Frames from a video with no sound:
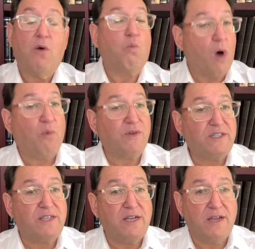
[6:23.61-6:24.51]
What
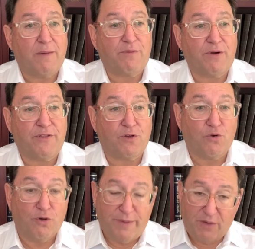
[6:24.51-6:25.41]
was the number of the
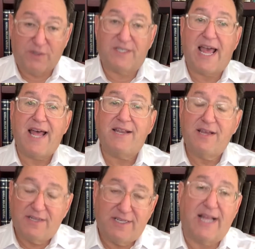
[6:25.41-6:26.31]
group? It was 10,
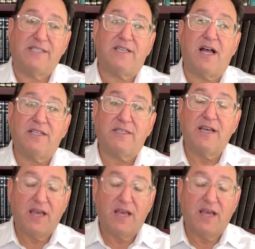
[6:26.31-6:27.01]
10 sons.